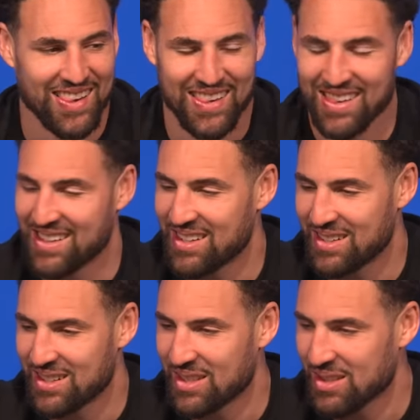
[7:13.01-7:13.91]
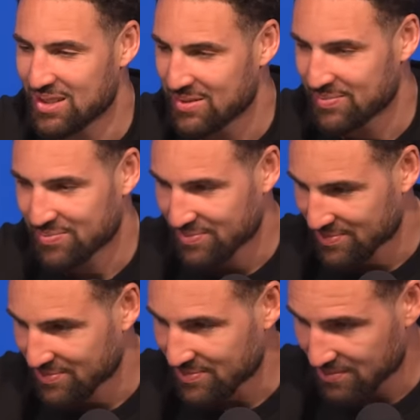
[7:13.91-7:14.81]
Klay, last night Draymond
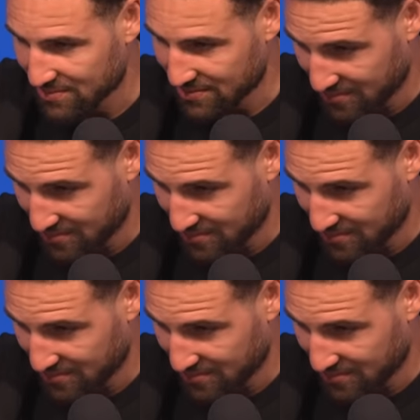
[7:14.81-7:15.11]
was saying